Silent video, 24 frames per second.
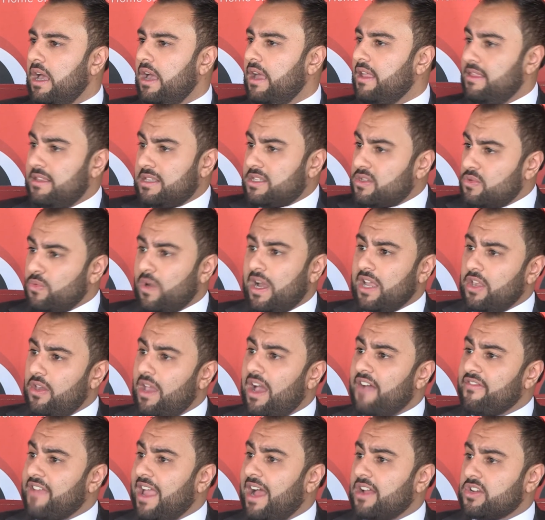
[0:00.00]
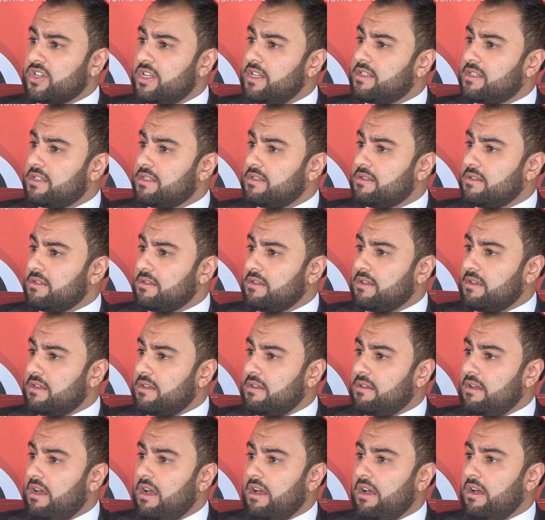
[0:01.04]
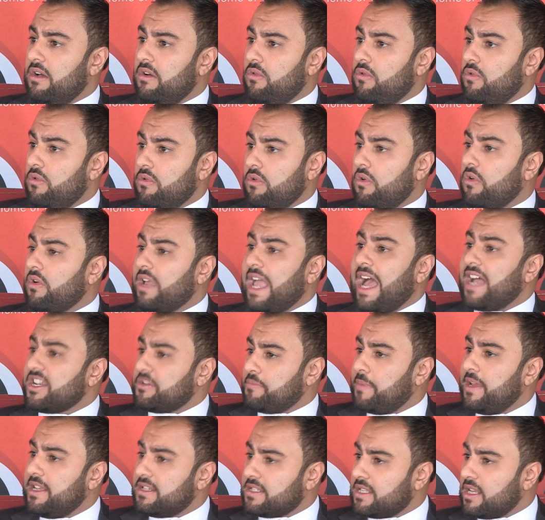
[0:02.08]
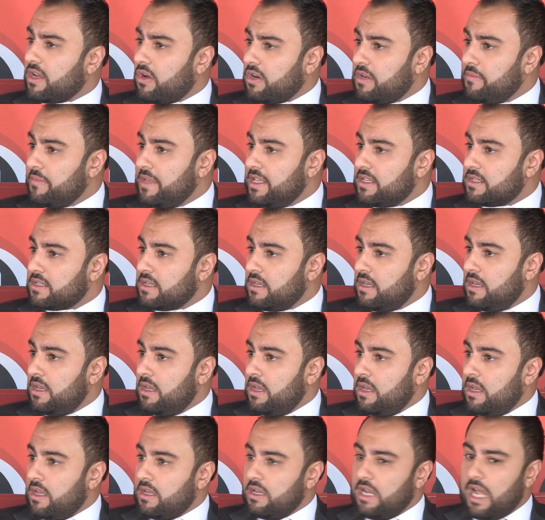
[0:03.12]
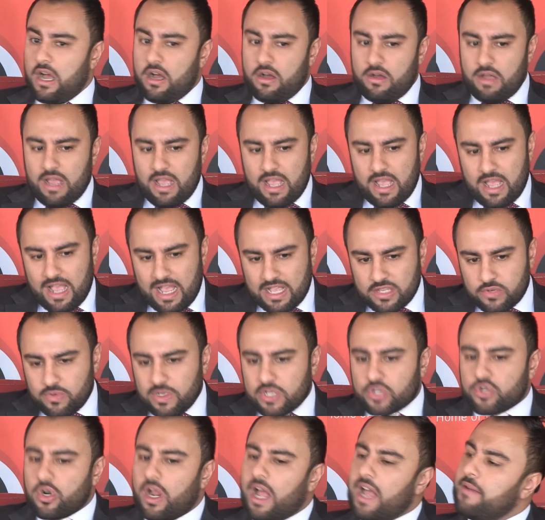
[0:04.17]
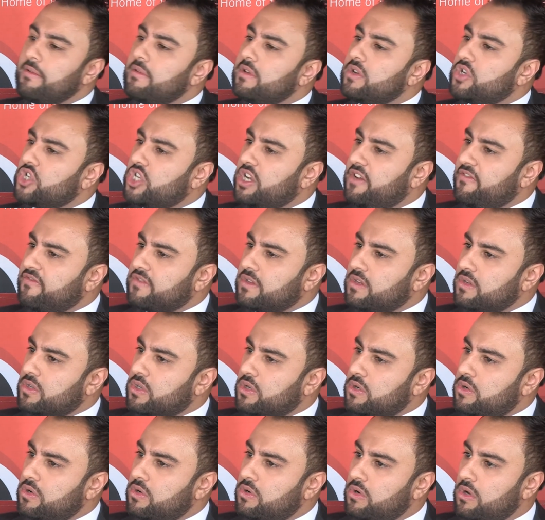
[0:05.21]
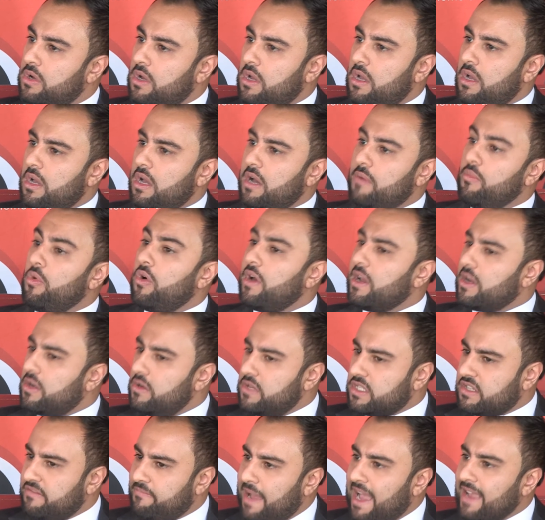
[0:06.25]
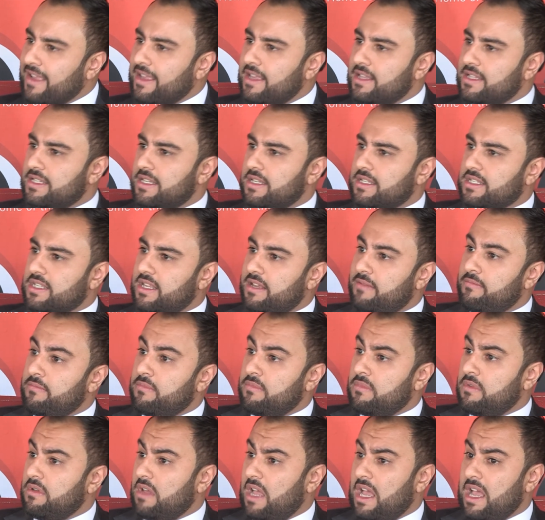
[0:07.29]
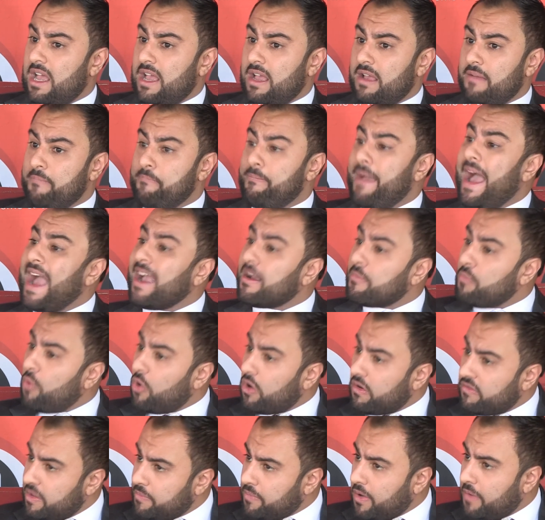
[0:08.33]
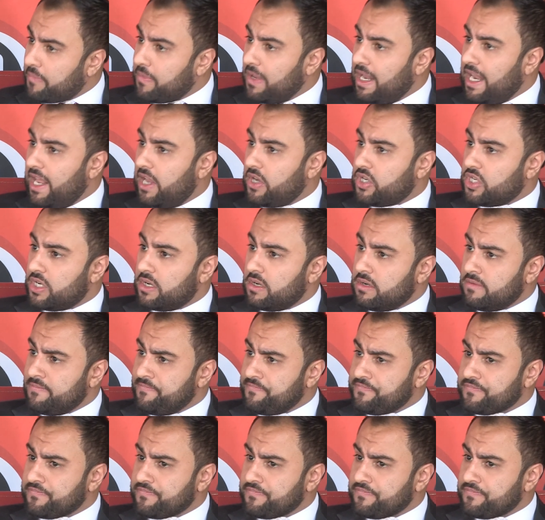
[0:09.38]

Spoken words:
This is why you have cashless or cash-based economies. Now, as we try shift to a more inclusive banking system, bank more of the population,